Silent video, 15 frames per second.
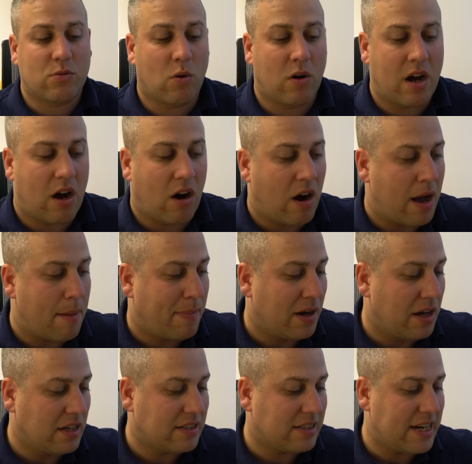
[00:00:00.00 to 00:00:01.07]
why I
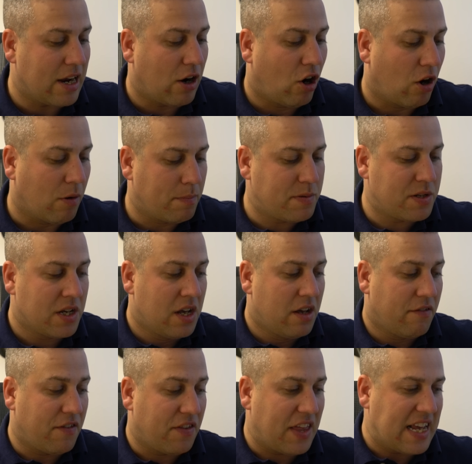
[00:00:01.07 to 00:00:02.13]
personally opt
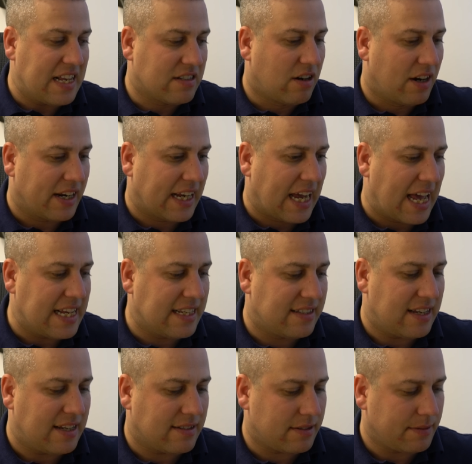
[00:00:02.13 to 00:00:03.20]
for these kind of
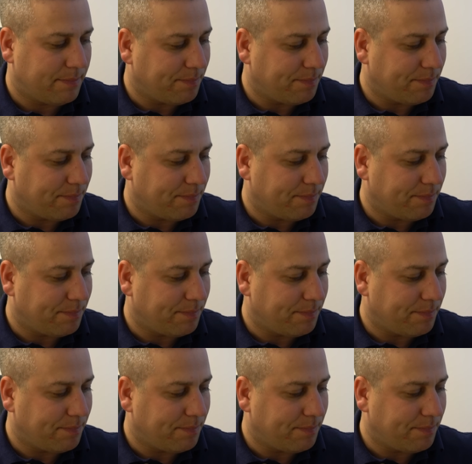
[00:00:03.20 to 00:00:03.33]
cases.